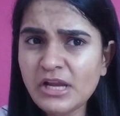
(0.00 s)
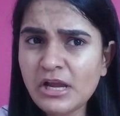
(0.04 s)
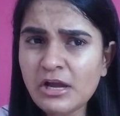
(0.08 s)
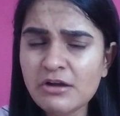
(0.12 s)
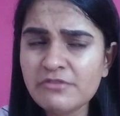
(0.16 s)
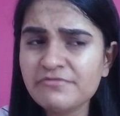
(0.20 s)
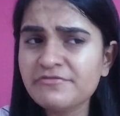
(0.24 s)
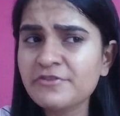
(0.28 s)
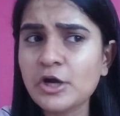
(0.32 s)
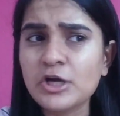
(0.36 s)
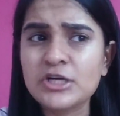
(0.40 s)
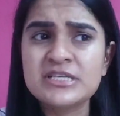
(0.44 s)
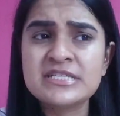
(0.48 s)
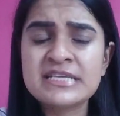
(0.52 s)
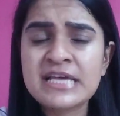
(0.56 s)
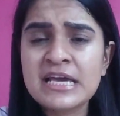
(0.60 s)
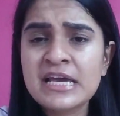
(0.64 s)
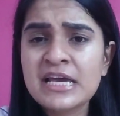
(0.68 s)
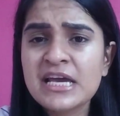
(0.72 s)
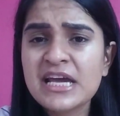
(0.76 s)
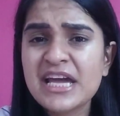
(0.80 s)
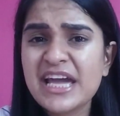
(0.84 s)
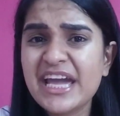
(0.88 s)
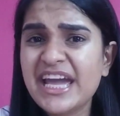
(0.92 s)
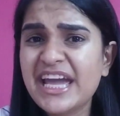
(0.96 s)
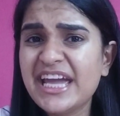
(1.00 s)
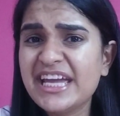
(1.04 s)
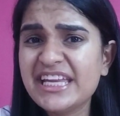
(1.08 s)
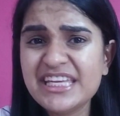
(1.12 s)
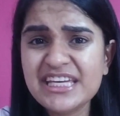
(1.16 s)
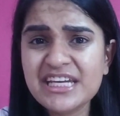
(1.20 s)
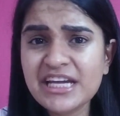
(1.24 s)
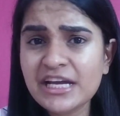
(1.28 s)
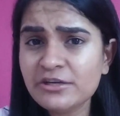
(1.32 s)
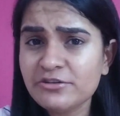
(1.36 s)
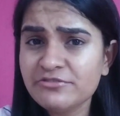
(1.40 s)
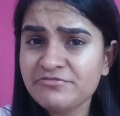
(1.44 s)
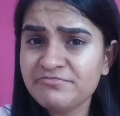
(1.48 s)
Of course,
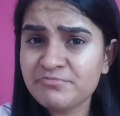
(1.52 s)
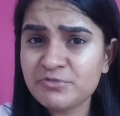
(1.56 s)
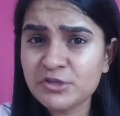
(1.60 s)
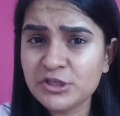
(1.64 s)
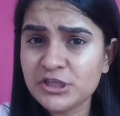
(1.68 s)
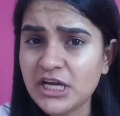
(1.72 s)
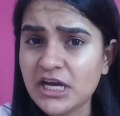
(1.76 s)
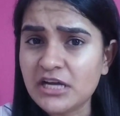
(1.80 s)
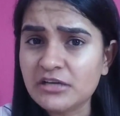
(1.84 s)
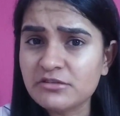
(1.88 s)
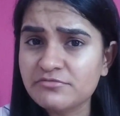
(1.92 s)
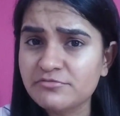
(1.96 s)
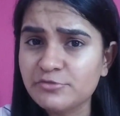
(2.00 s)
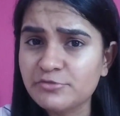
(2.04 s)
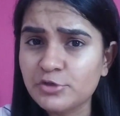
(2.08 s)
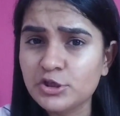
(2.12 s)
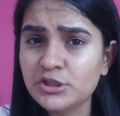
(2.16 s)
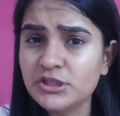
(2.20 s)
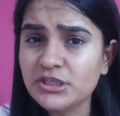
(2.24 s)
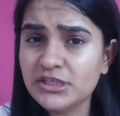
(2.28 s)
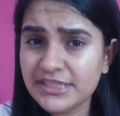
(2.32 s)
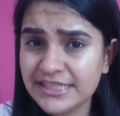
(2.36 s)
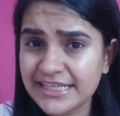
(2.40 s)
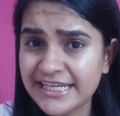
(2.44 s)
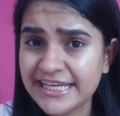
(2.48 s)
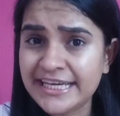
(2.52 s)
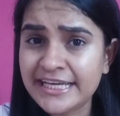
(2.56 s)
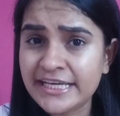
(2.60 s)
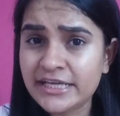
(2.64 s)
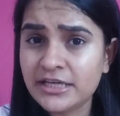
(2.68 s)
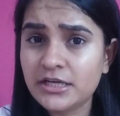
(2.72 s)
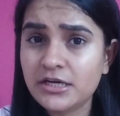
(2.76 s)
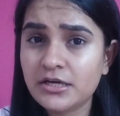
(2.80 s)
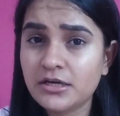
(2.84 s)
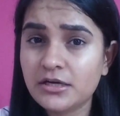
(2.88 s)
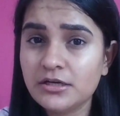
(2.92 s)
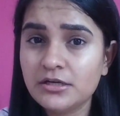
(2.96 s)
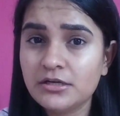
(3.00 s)
any kind of product would
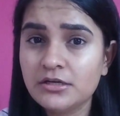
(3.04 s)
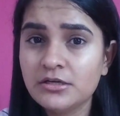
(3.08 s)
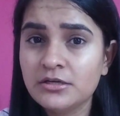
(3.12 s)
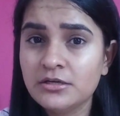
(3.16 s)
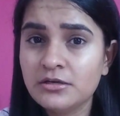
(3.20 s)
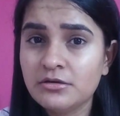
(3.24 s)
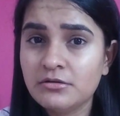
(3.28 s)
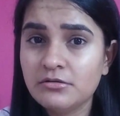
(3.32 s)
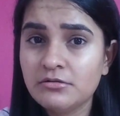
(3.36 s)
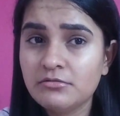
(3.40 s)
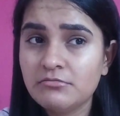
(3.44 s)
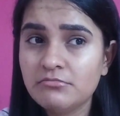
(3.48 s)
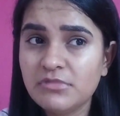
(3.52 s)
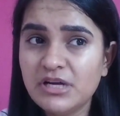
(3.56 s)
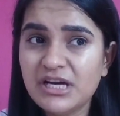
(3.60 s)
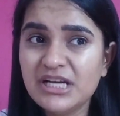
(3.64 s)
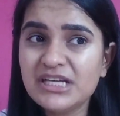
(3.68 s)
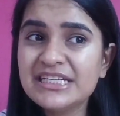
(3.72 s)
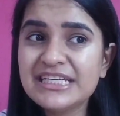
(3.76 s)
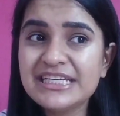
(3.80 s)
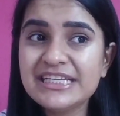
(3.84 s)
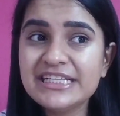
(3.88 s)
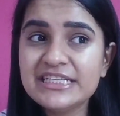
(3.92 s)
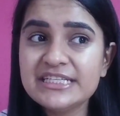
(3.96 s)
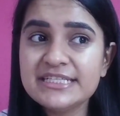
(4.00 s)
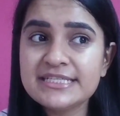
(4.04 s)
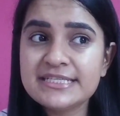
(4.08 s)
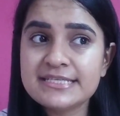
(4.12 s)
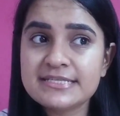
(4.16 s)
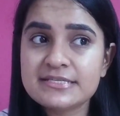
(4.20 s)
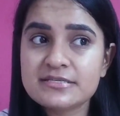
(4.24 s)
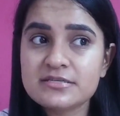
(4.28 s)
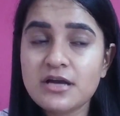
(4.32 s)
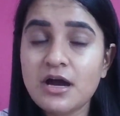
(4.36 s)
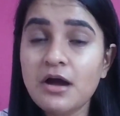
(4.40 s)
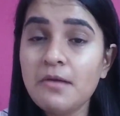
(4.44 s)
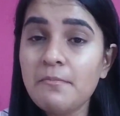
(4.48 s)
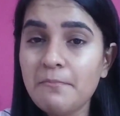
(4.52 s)
take at
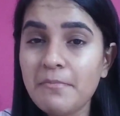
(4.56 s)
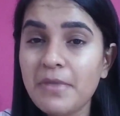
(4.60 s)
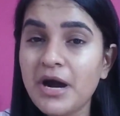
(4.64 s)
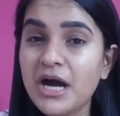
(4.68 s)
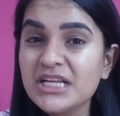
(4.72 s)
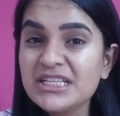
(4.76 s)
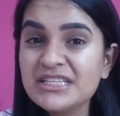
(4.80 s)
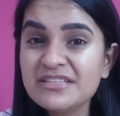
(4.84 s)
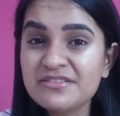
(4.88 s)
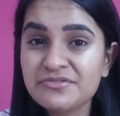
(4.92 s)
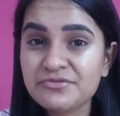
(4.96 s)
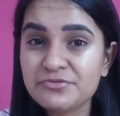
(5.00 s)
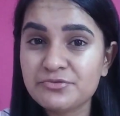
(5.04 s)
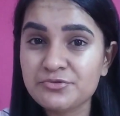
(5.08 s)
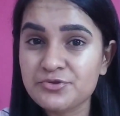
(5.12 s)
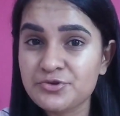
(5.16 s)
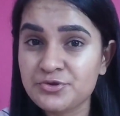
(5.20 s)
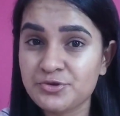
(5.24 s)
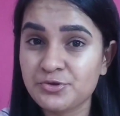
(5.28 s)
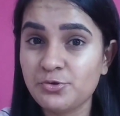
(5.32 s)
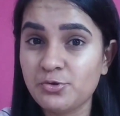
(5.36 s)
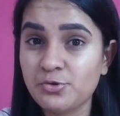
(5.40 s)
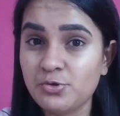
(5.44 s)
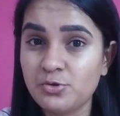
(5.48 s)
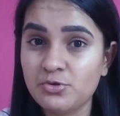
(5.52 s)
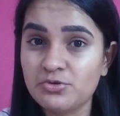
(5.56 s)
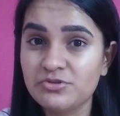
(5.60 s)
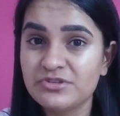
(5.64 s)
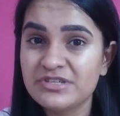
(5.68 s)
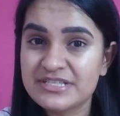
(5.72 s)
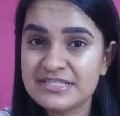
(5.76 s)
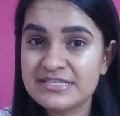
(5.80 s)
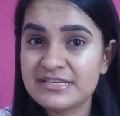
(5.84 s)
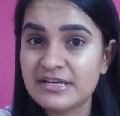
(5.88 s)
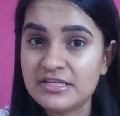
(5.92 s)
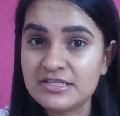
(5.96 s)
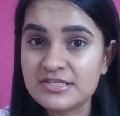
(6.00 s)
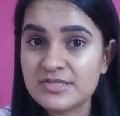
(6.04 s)
least a month to show
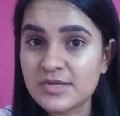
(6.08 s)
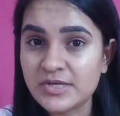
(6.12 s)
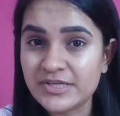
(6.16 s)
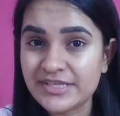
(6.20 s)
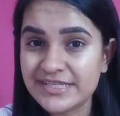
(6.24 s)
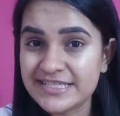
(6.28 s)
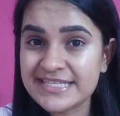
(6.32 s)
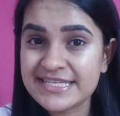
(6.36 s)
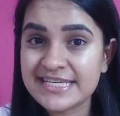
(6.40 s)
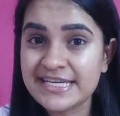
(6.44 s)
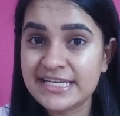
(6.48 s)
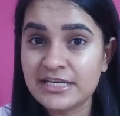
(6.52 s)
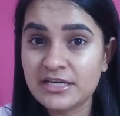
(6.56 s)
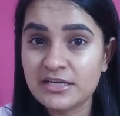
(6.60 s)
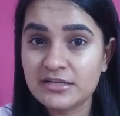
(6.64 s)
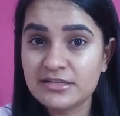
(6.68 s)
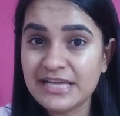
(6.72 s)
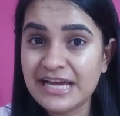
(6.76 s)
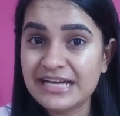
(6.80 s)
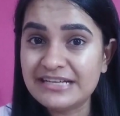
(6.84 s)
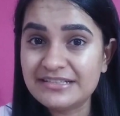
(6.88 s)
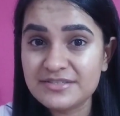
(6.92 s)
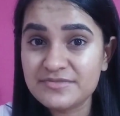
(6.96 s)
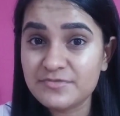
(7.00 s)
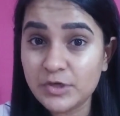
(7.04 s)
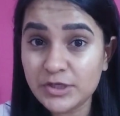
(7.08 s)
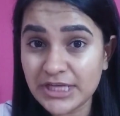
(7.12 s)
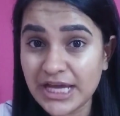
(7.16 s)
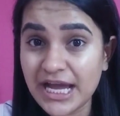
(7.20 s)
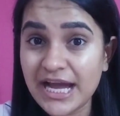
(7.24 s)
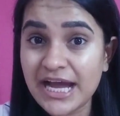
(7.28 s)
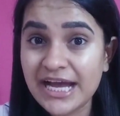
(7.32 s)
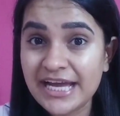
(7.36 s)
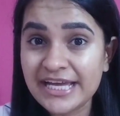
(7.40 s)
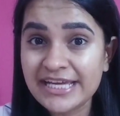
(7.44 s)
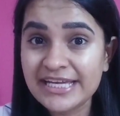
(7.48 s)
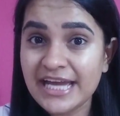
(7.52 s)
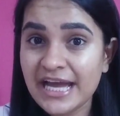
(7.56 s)
results on your skin. That is what
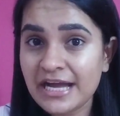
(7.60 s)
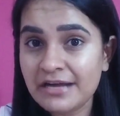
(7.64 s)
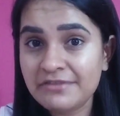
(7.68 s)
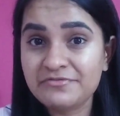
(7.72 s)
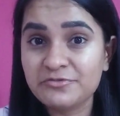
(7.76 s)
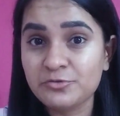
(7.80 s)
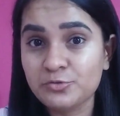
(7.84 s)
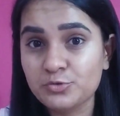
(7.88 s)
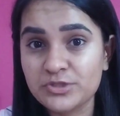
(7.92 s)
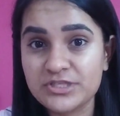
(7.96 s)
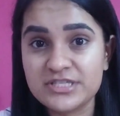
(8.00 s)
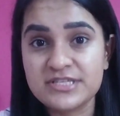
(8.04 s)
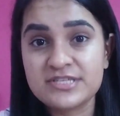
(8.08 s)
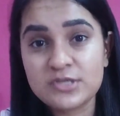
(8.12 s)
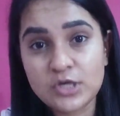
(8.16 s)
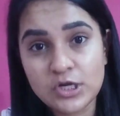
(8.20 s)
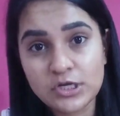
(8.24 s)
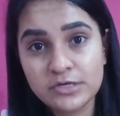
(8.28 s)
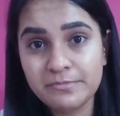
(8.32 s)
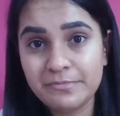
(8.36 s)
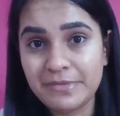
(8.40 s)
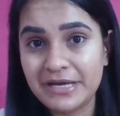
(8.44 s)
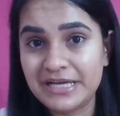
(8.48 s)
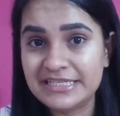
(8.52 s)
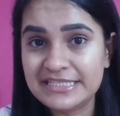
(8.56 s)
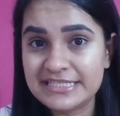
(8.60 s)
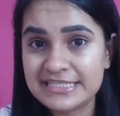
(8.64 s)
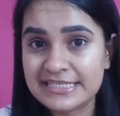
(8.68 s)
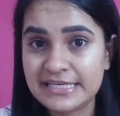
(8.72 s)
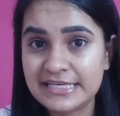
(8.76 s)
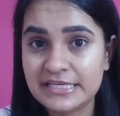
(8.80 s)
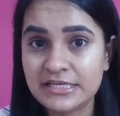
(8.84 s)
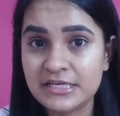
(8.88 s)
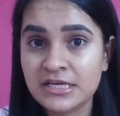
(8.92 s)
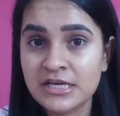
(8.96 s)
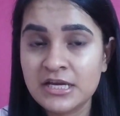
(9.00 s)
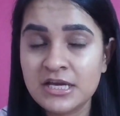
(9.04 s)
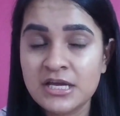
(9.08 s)
I have noticed on my
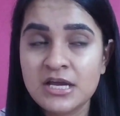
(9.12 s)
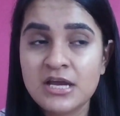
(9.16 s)
skin.